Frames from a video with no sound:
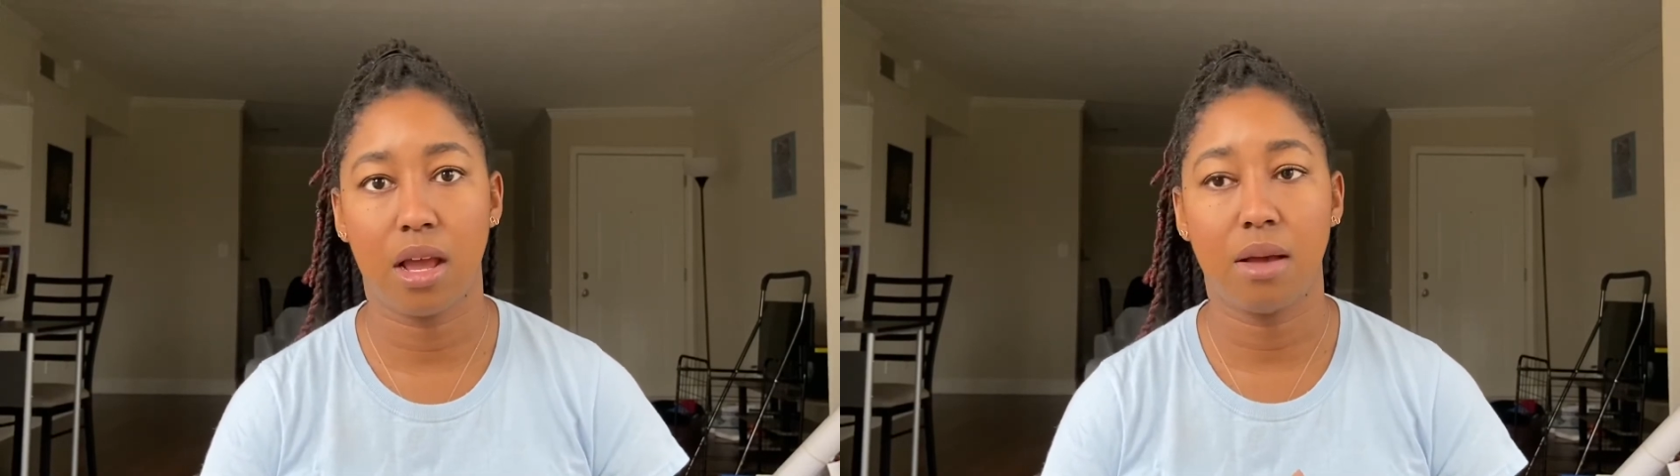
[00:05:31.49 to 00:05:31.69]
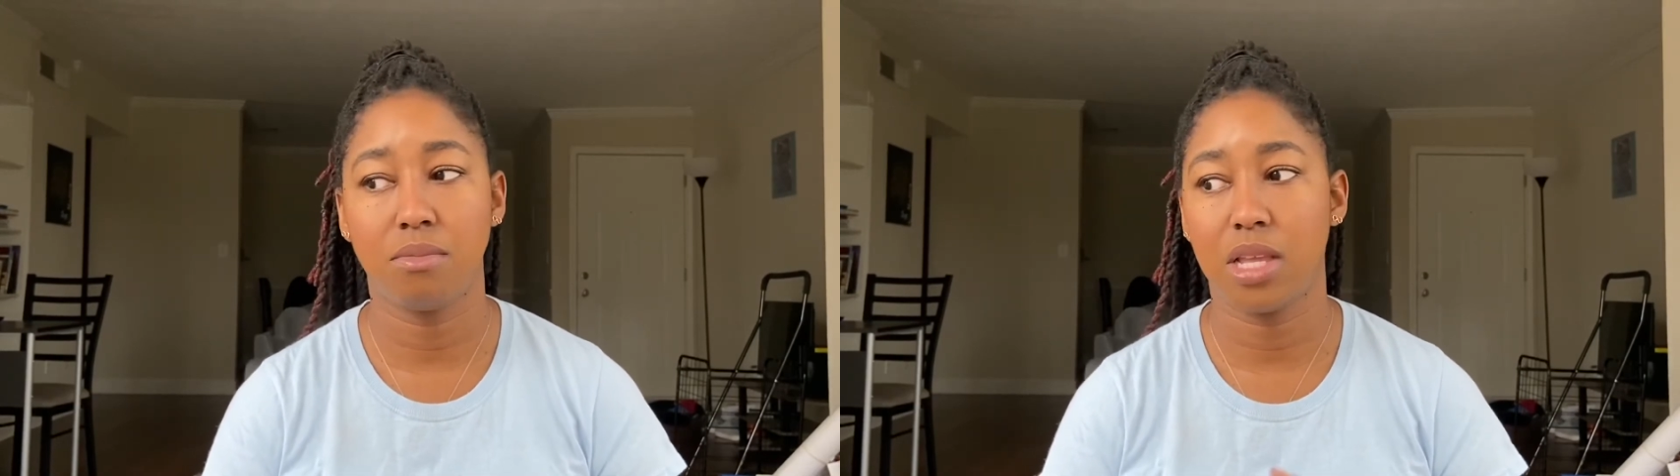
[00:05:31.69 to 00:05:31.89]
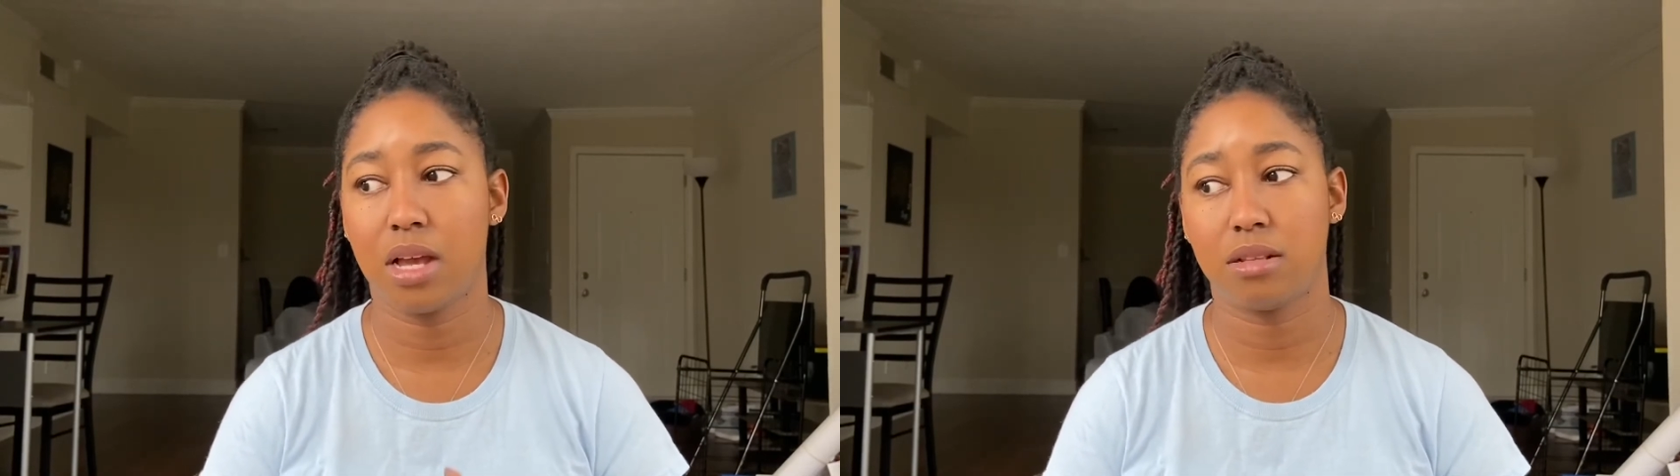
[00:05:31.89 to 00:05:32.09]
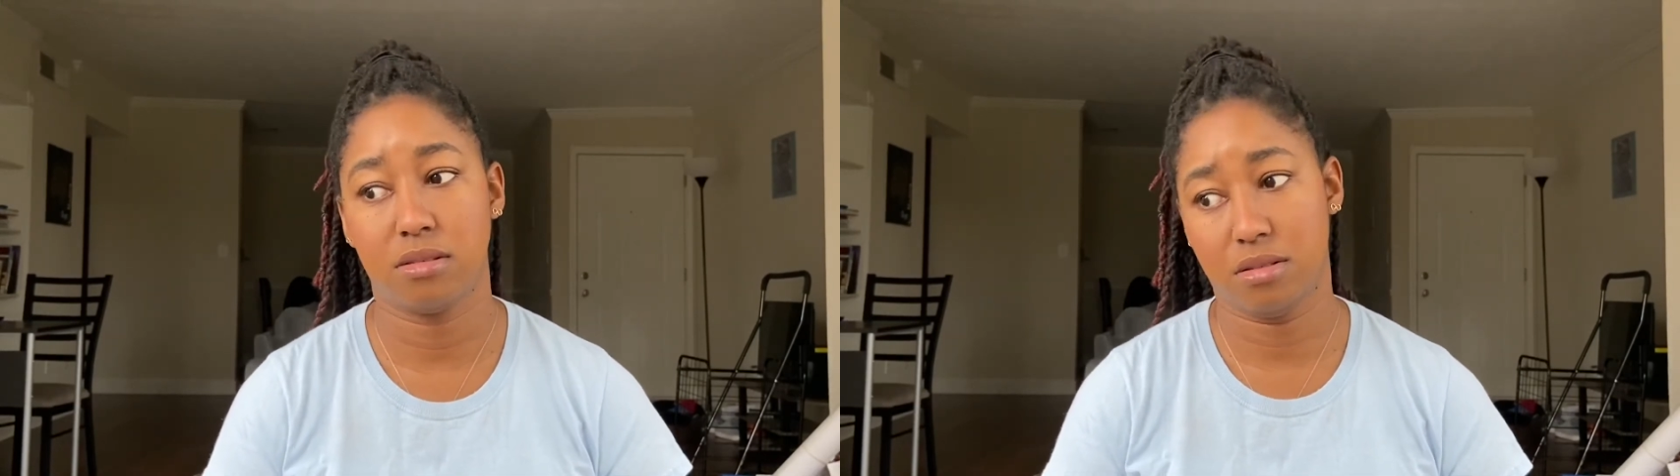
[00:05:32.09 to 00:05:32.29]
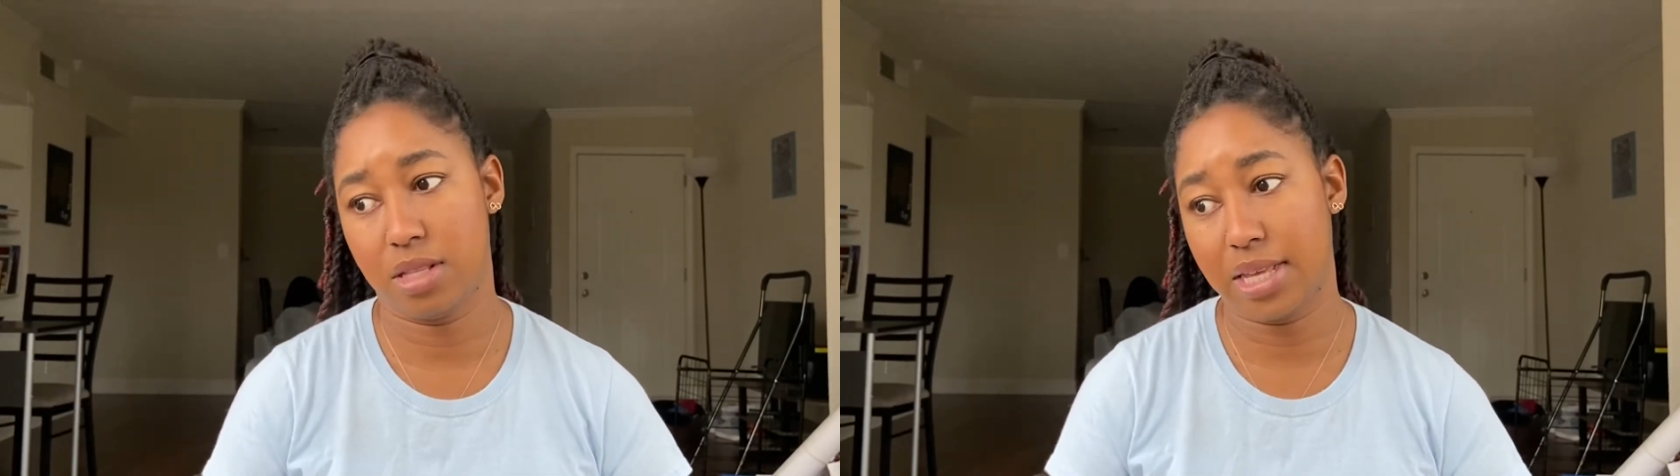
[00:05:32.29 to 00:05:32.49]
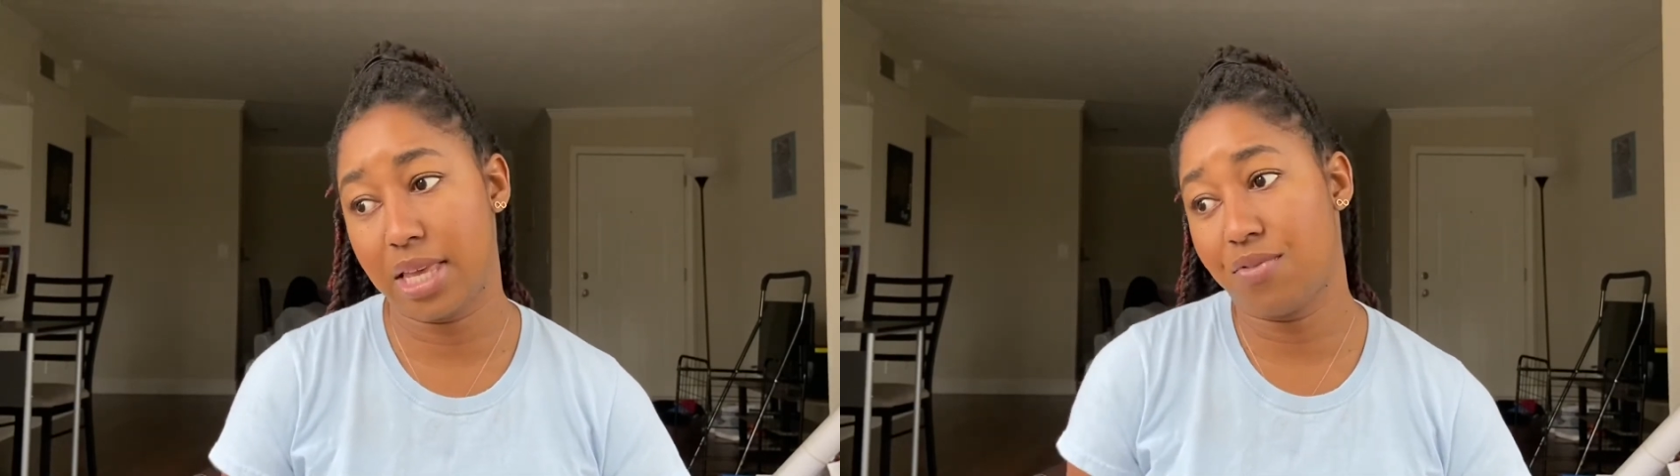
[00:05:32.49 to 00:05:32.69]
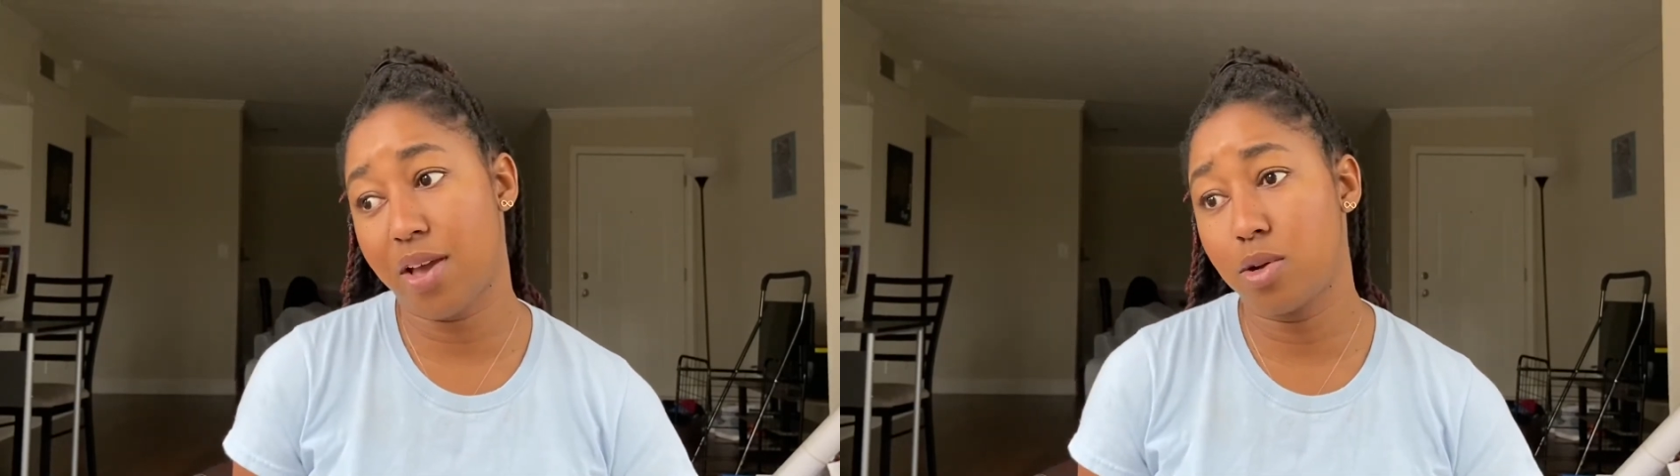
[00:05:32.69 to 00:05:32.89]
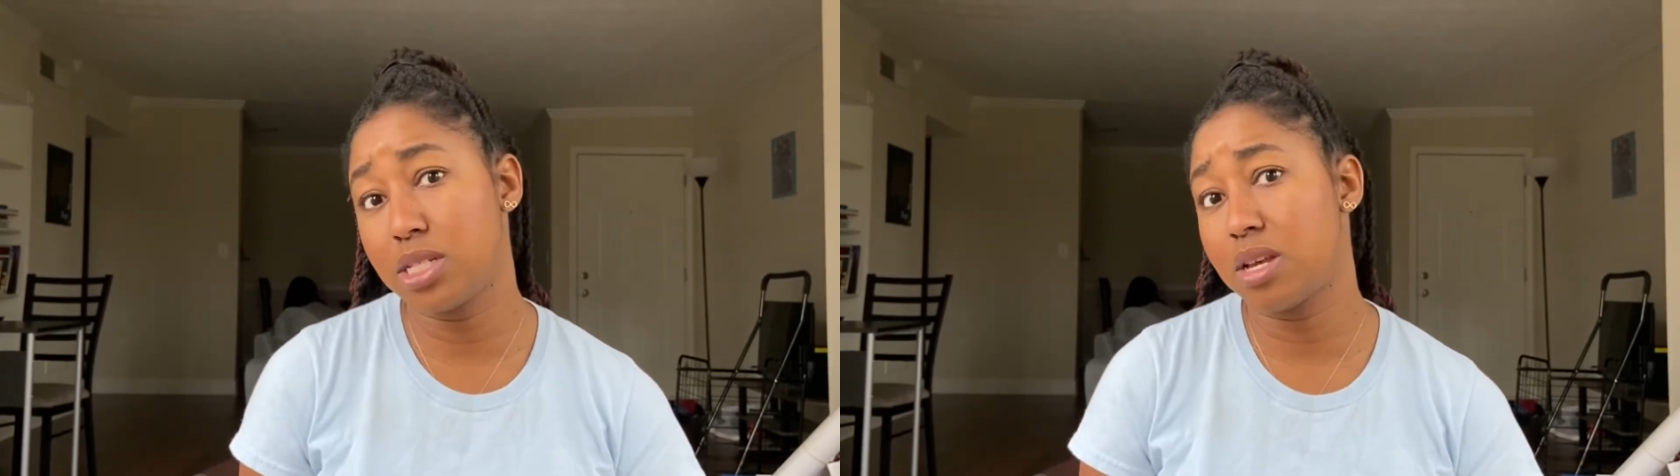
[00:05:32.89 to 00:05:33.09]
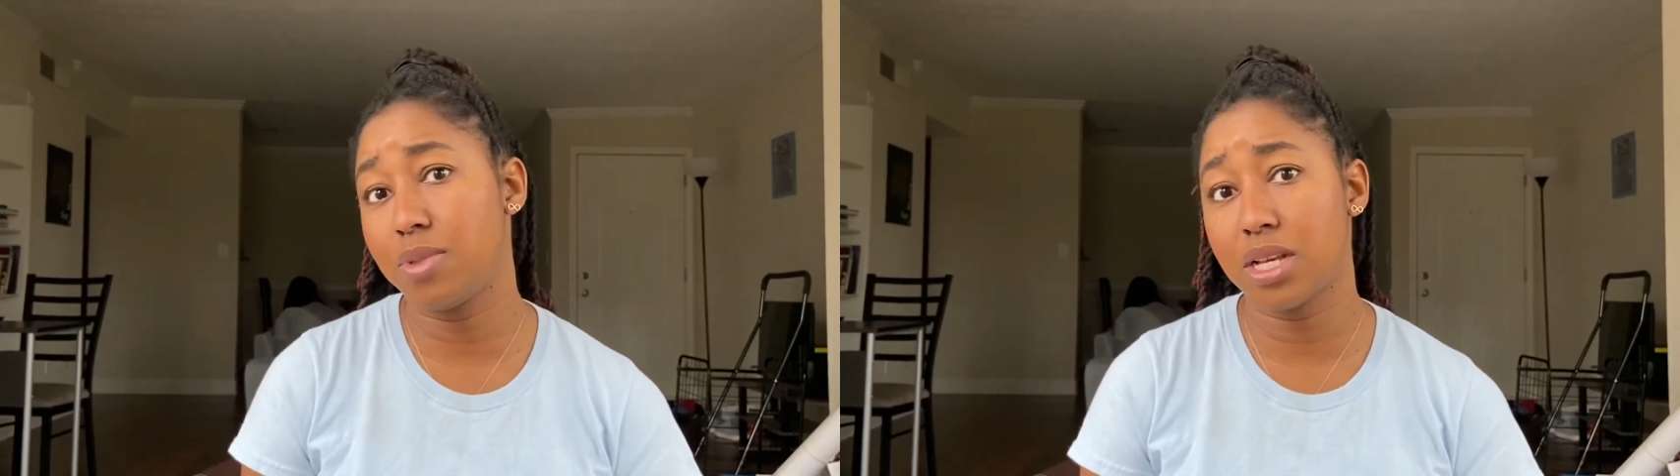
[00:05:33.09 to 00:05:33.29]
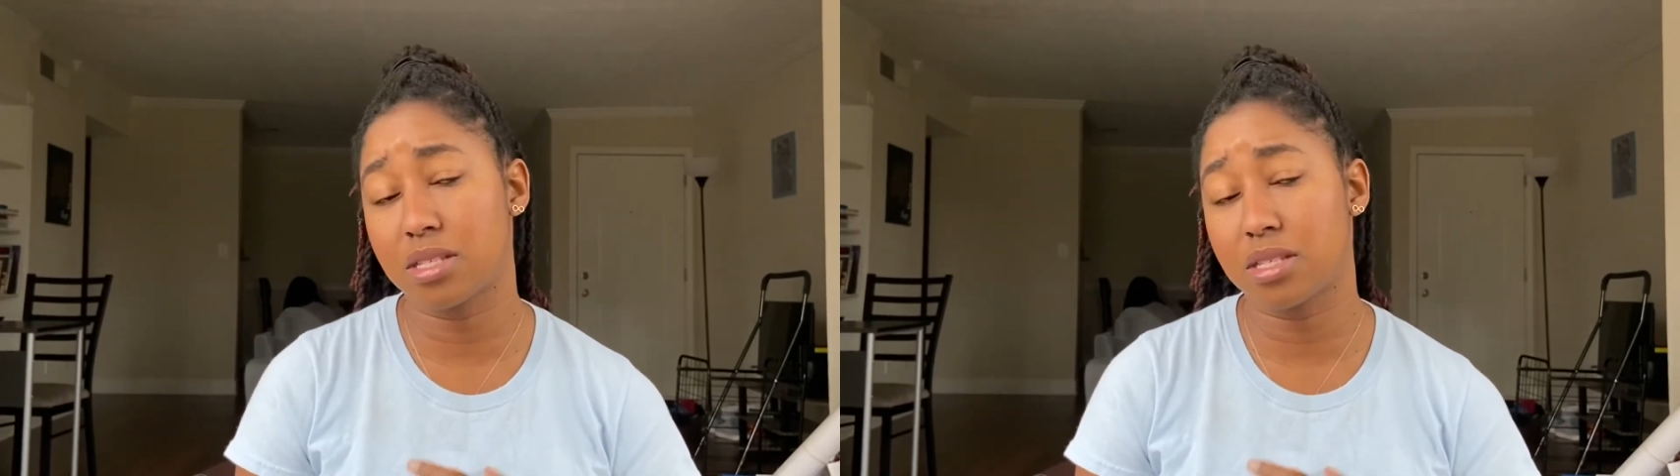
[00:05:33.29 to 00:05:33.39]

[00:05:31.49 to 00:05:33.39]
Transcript: I'm not, like, if I go to something,